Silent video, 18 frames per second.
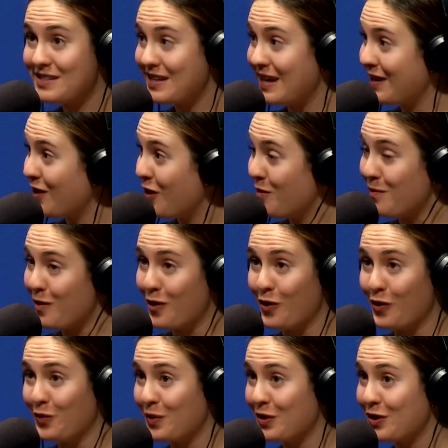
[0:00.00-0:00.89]
sicko
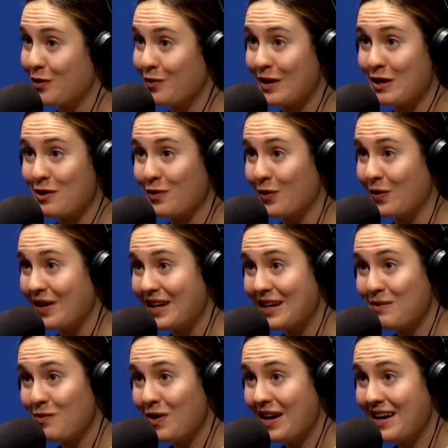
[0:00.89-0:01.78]
mode with the recruiting
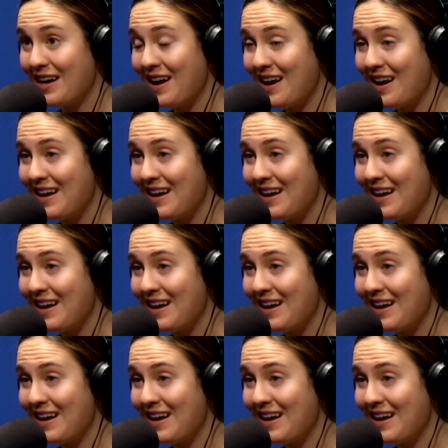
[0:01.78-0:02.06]
and whatnot.